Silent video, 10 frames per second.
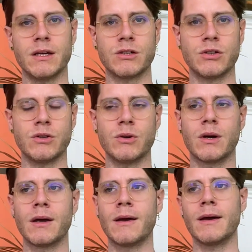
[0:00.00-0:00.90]
issue
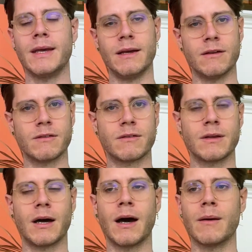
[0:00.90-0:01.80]
is,
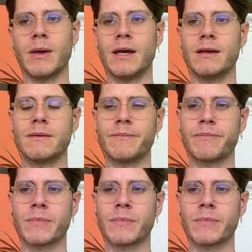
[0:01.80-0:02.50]
and